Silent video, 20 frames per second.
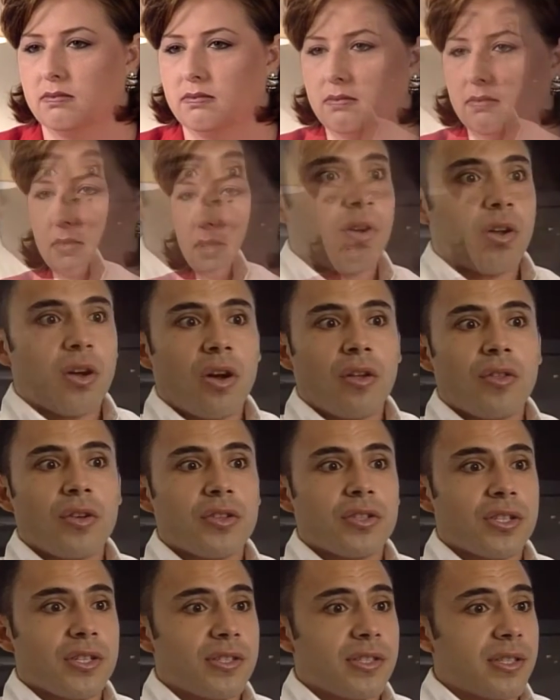And although
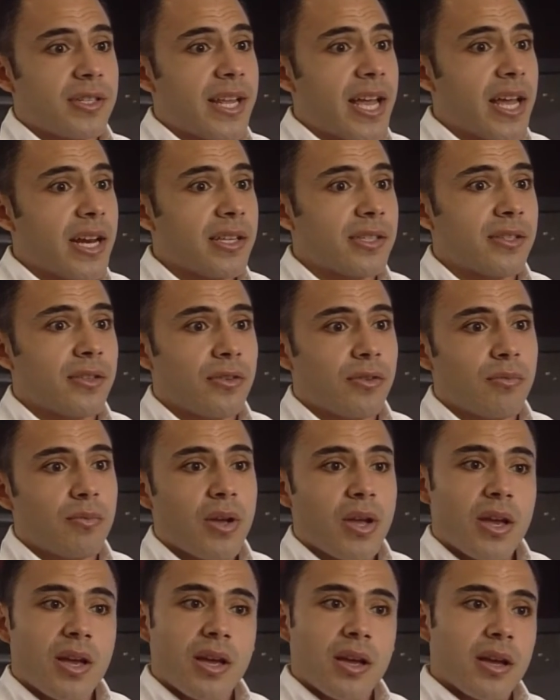she's in daddy's home,
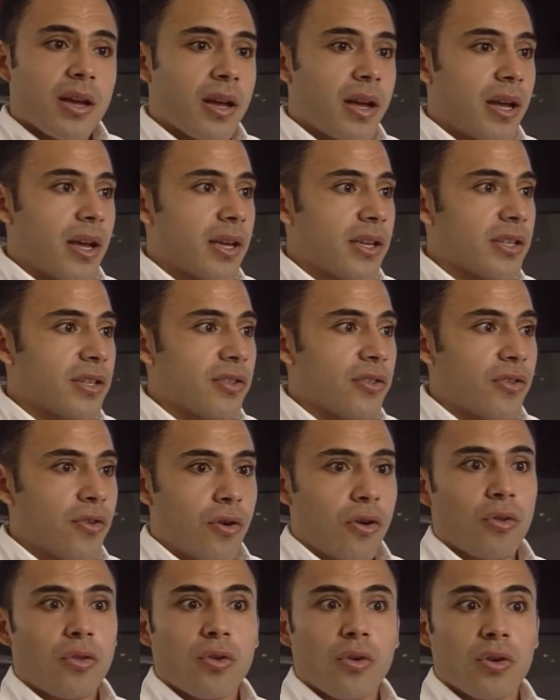
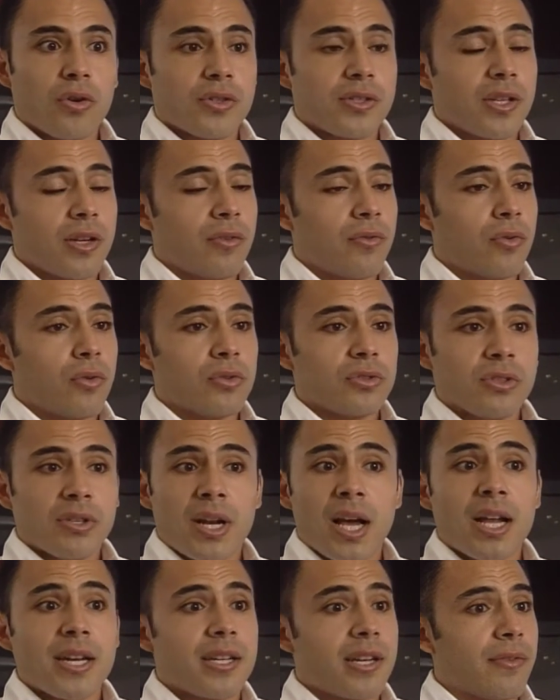her set of rules are
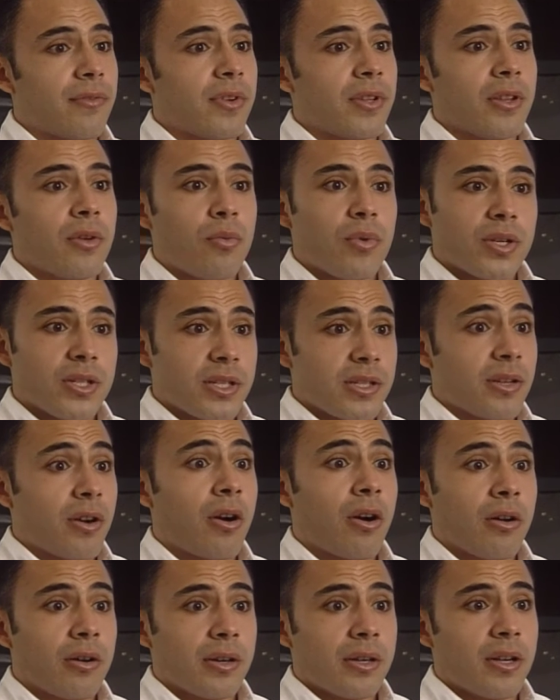not different than what she
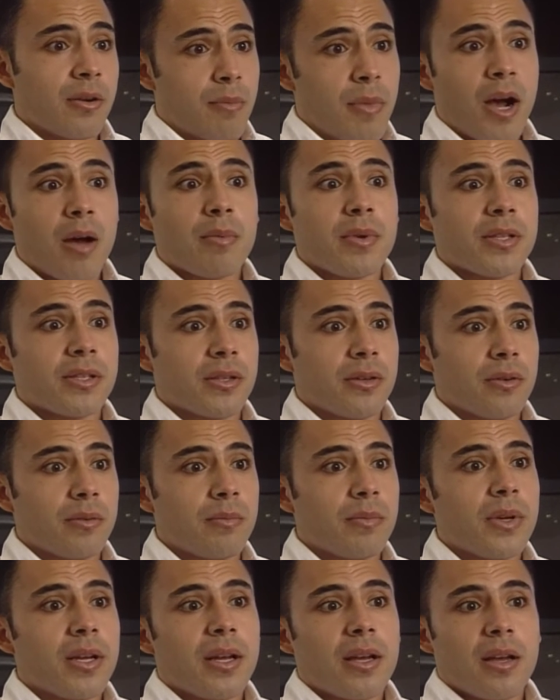are in mommy's home,
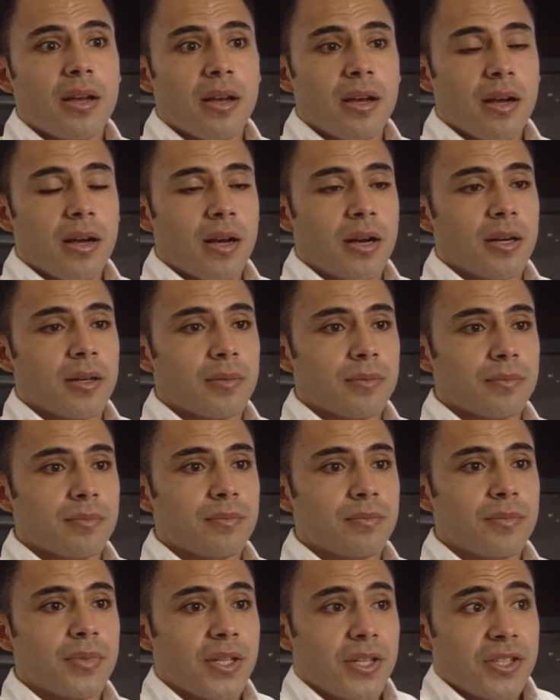
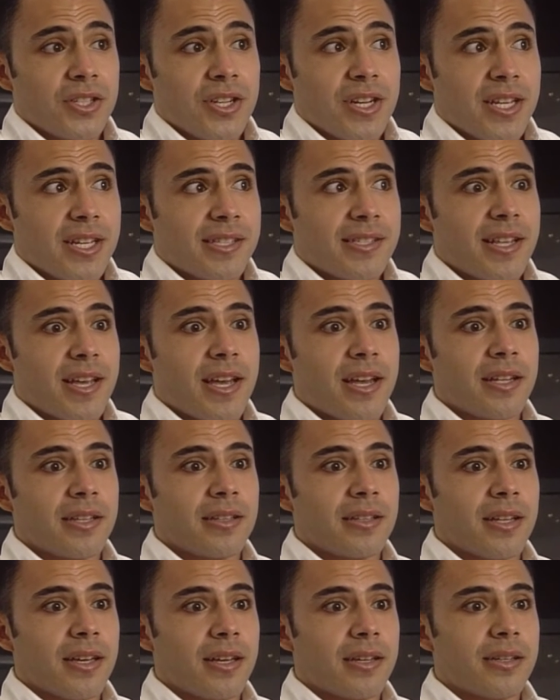because she needs that
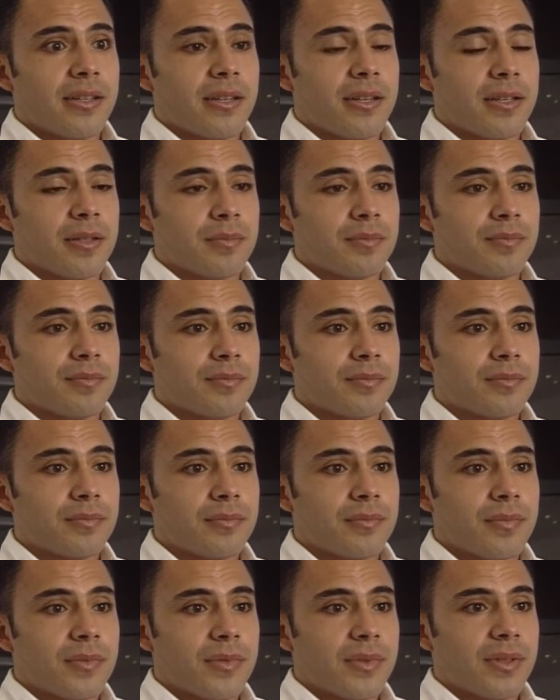
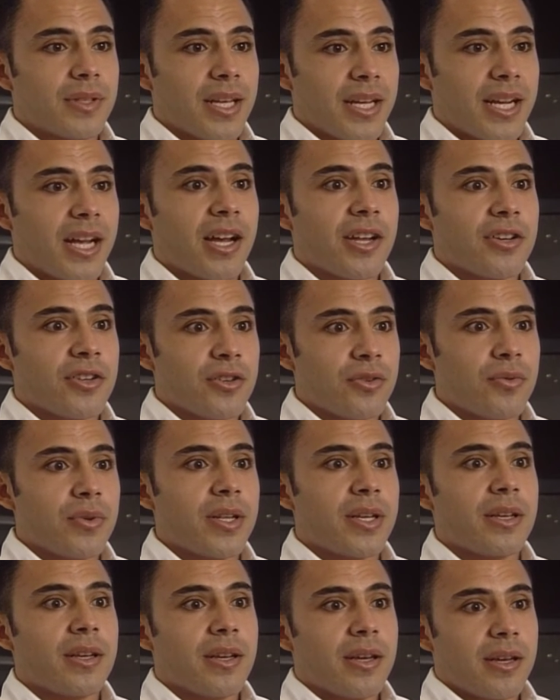
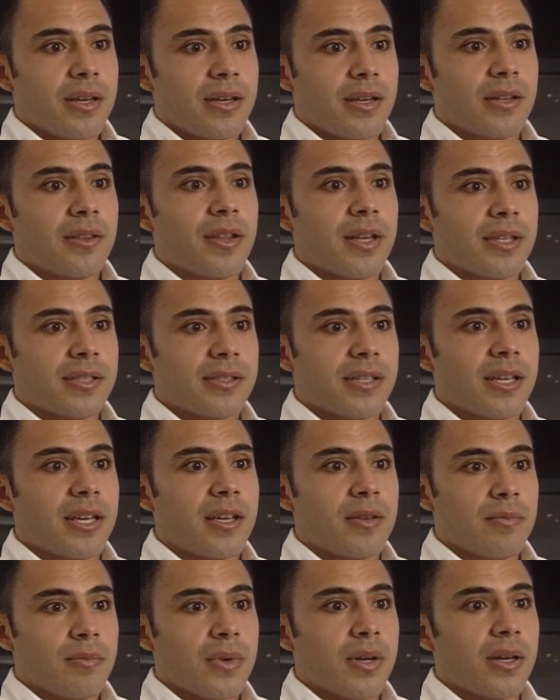continuity and that
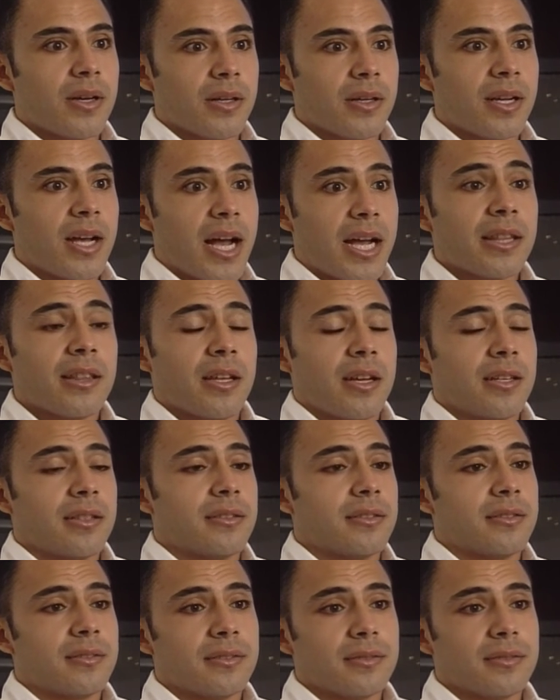same guidelines.